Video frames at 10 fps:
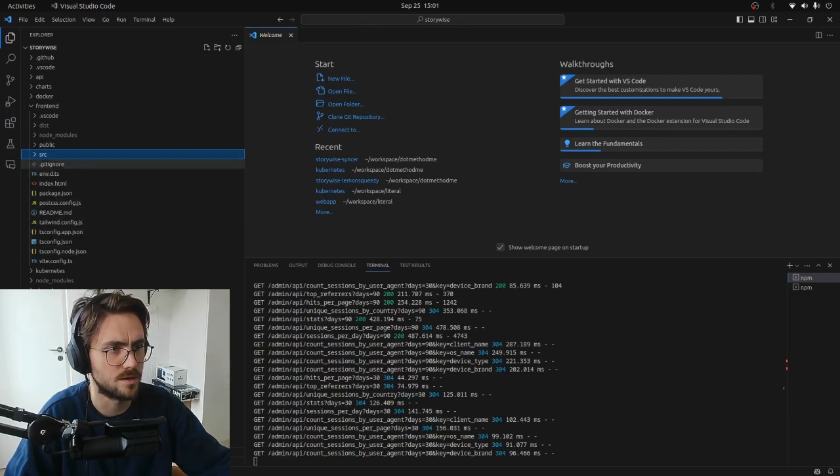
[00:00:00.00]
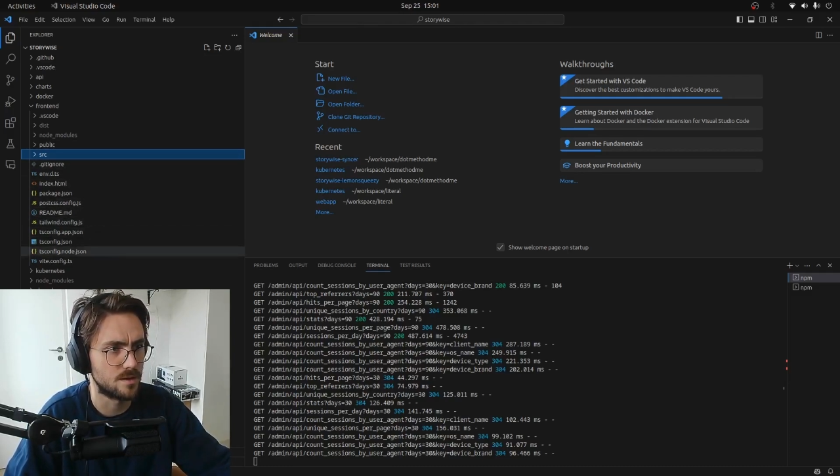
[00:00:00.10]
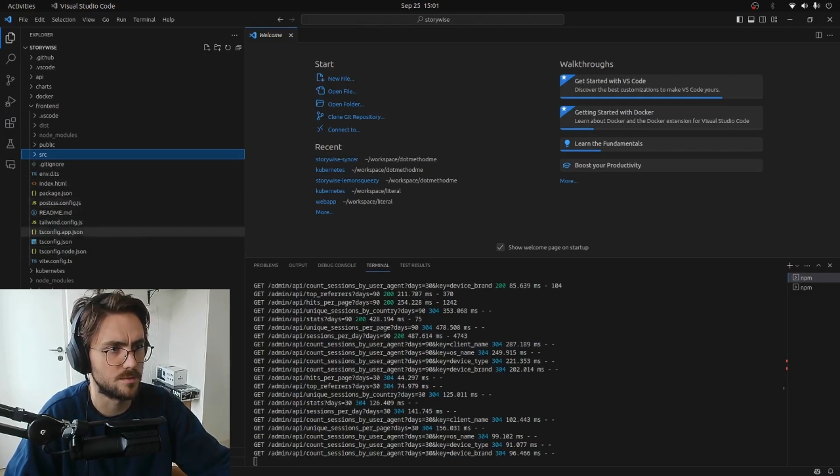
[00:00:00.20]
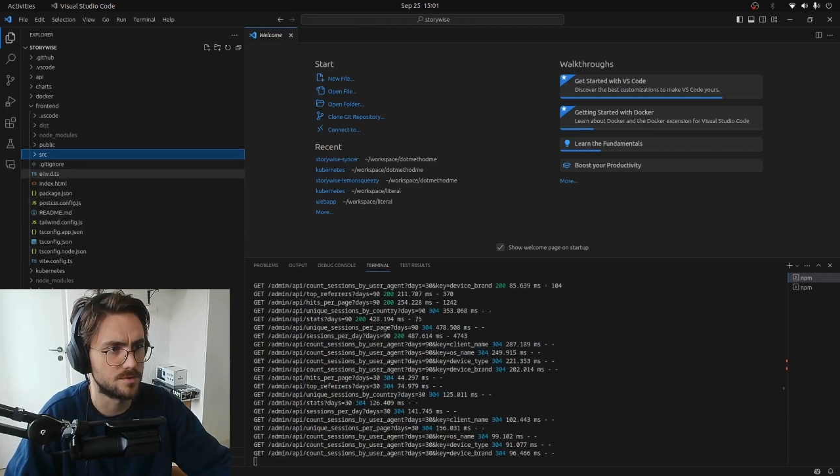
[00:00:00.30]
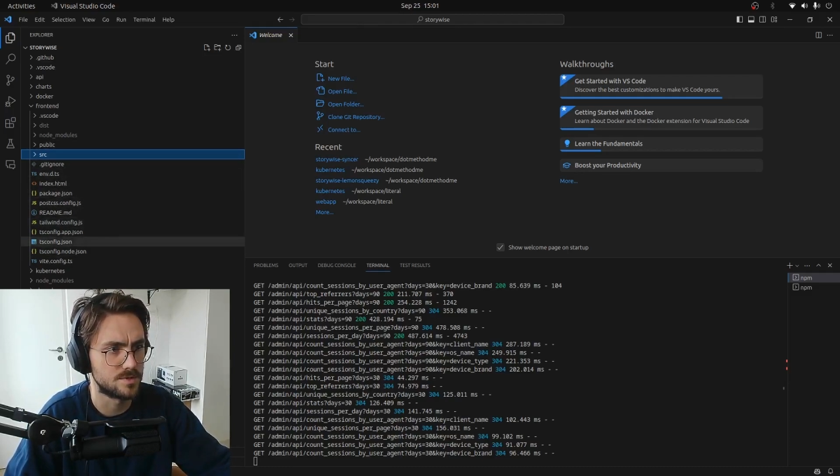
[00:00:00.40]

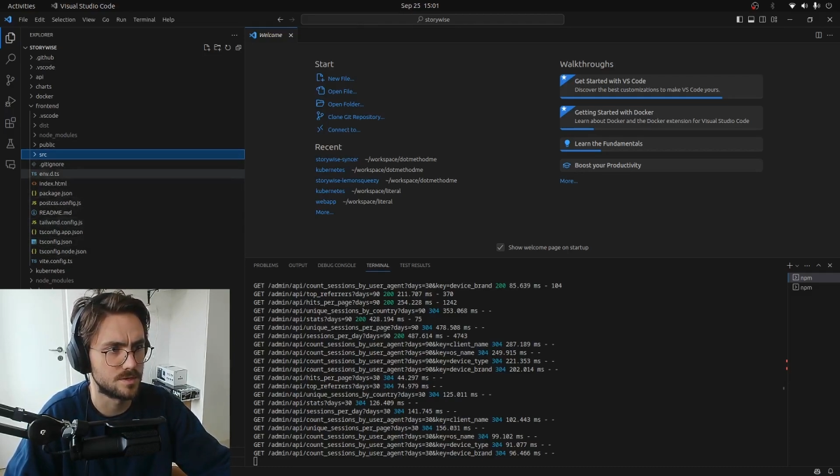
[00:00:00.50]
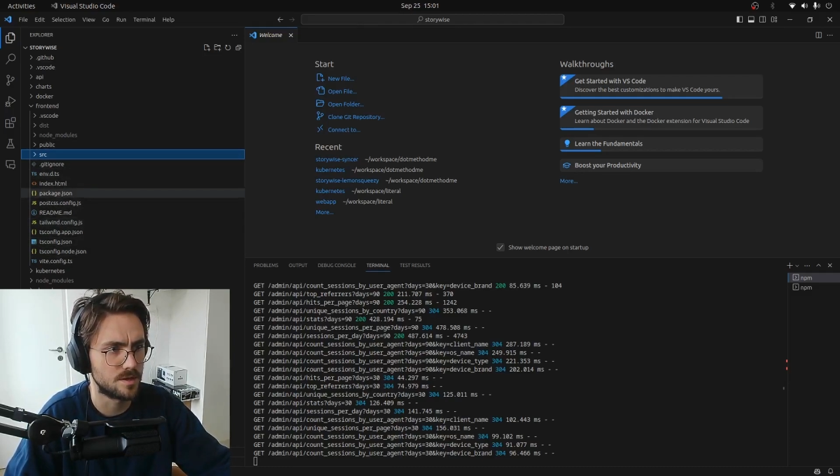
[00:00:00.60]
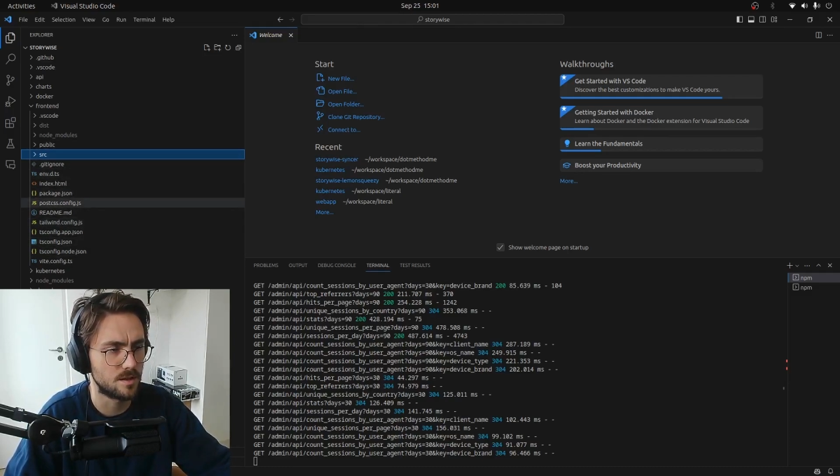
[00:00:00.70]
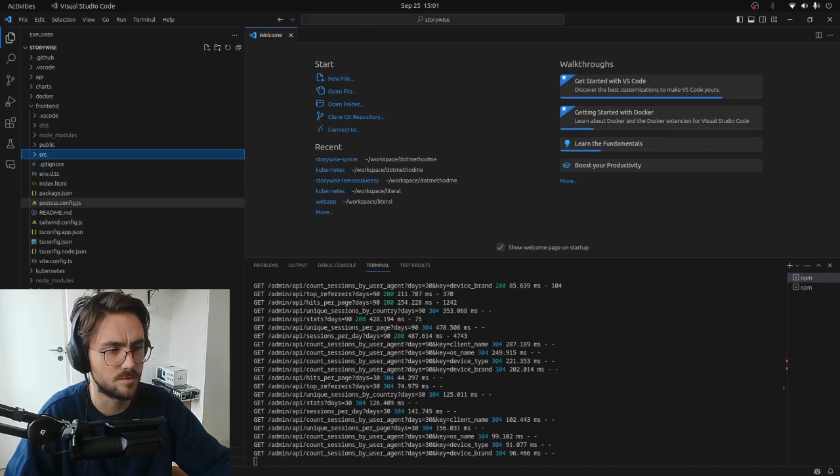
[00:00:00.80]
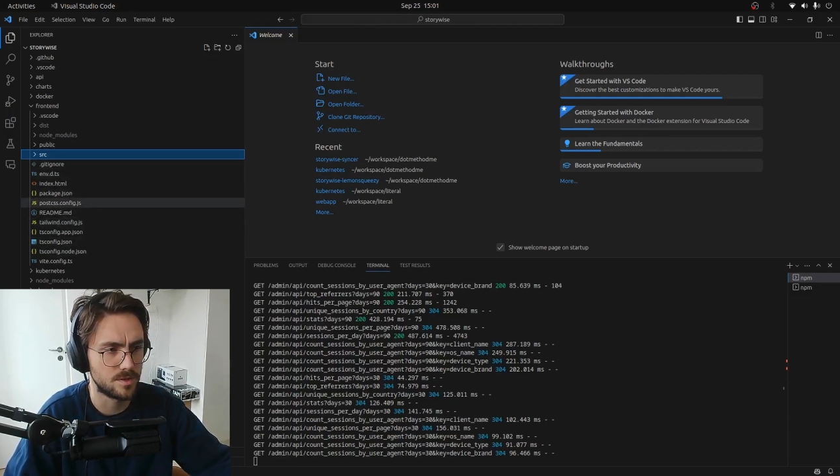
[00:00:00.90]
I'm using
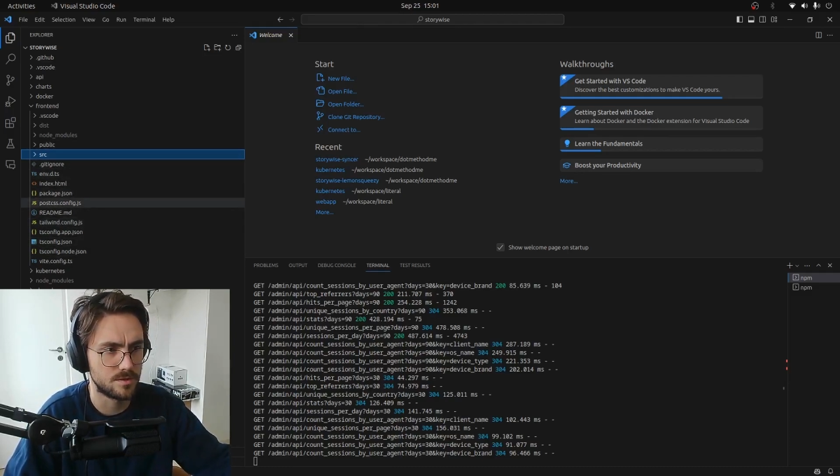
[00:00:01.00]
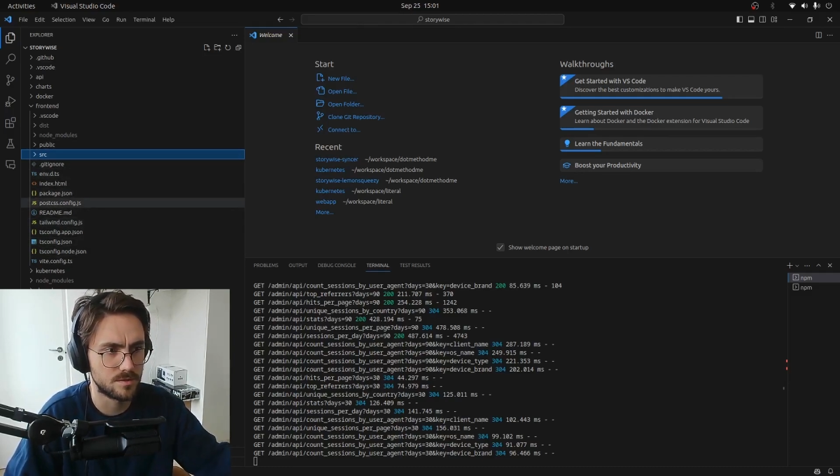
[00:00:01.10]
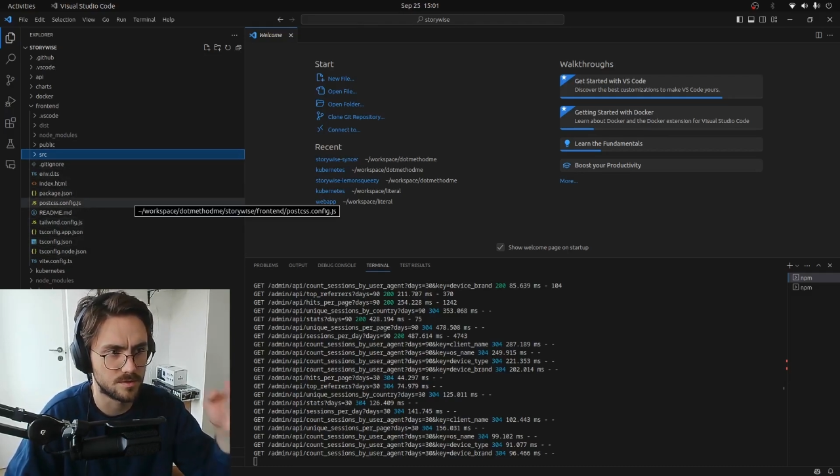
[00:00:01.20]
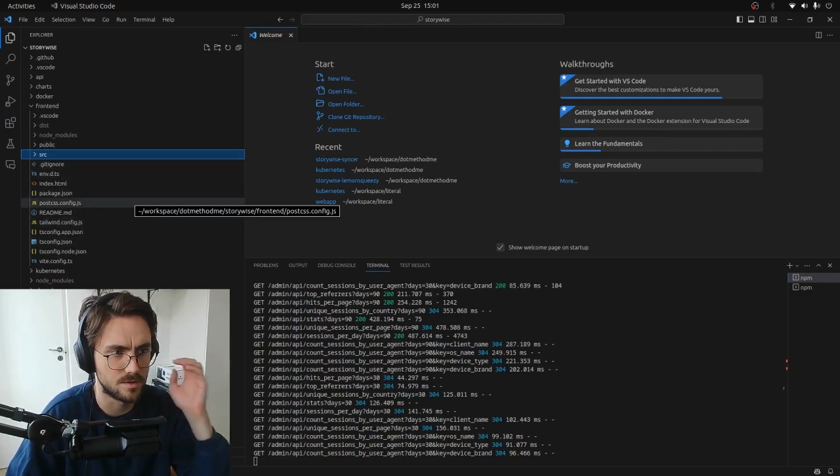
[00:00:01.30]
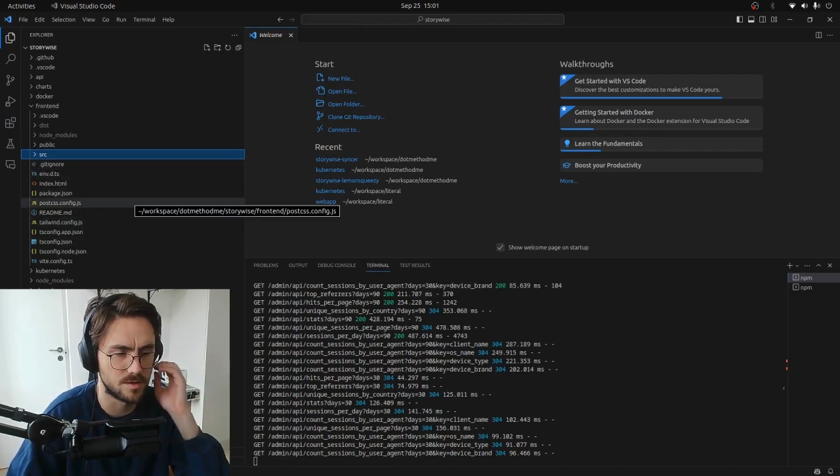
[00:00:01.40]
Tailwind
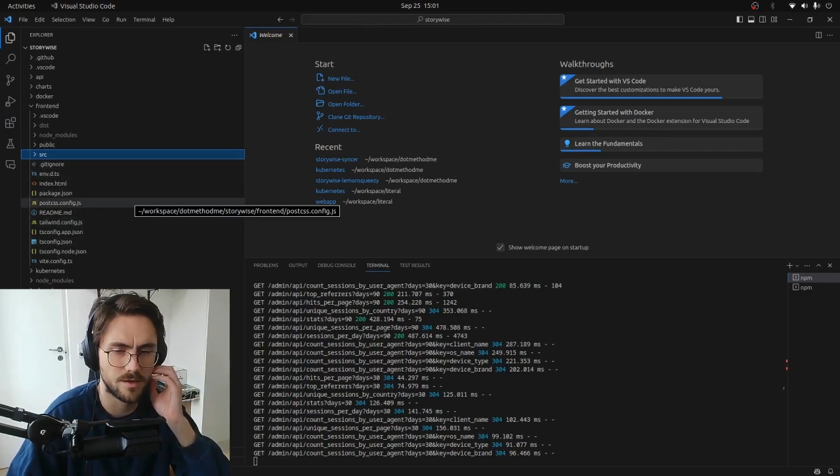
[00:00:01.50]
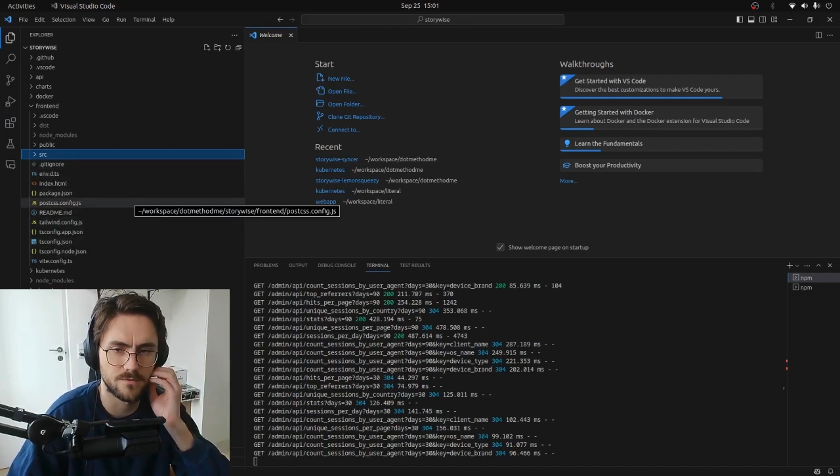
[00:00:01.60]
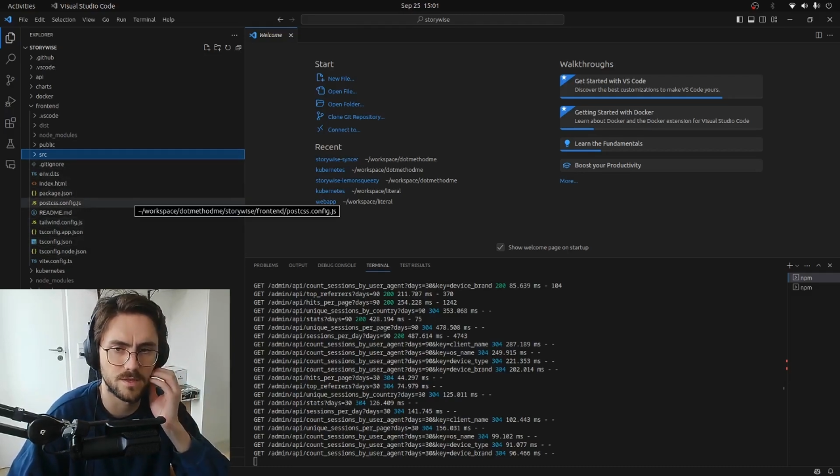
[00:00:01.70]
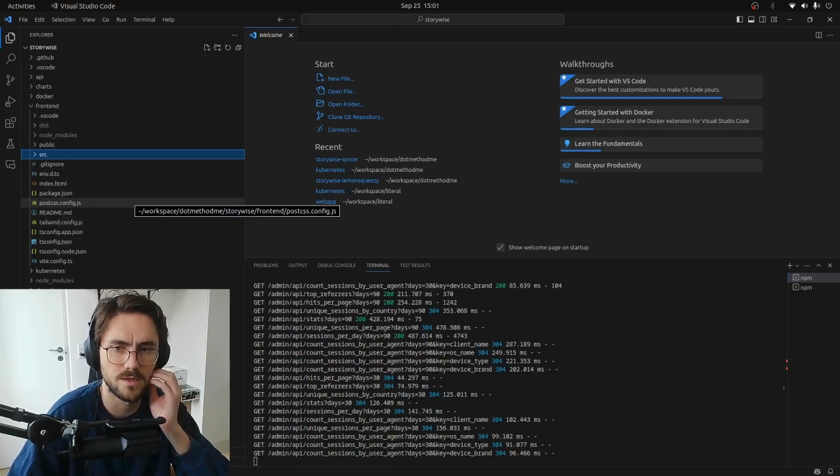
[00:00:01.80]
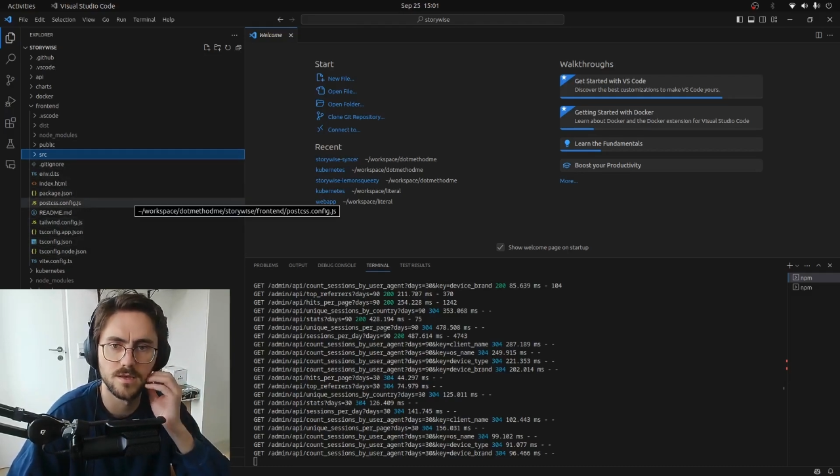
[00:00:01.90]

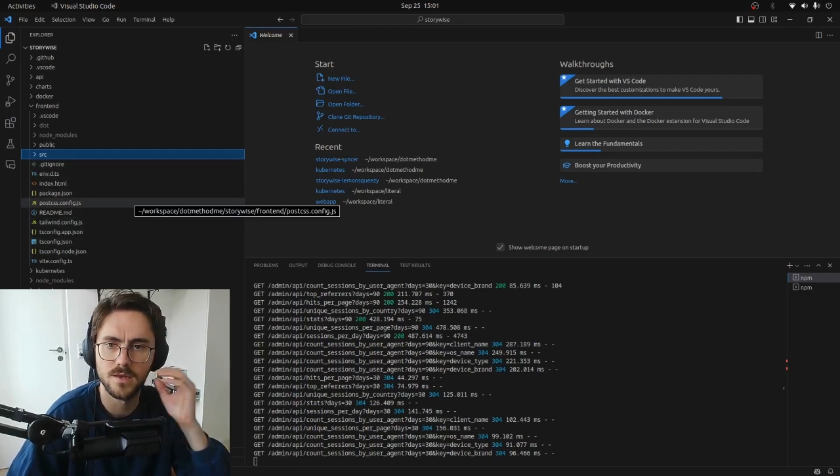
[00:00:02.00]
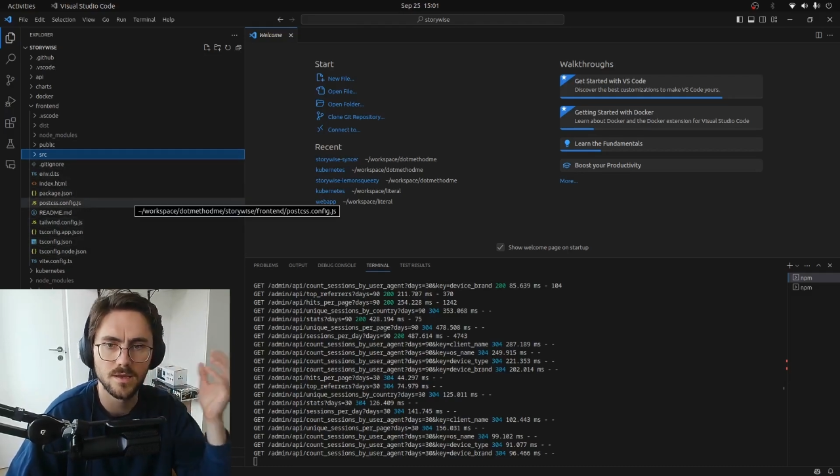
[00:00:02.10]
heavily.